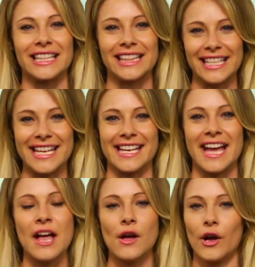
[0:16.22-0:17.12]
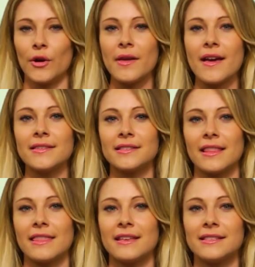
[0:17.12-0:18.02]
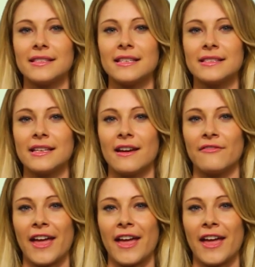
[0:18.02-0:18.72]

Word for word: Glee. Oh yes, this season of